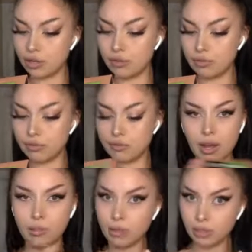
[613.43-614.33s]

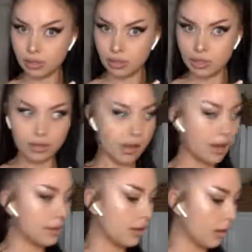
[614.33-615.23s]
I'm gonna look into
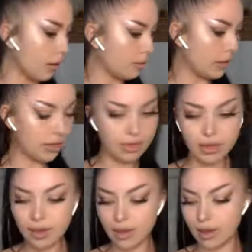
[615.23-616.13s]
that. That got me
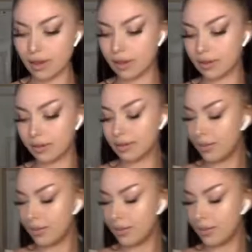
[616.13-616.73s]
thinking.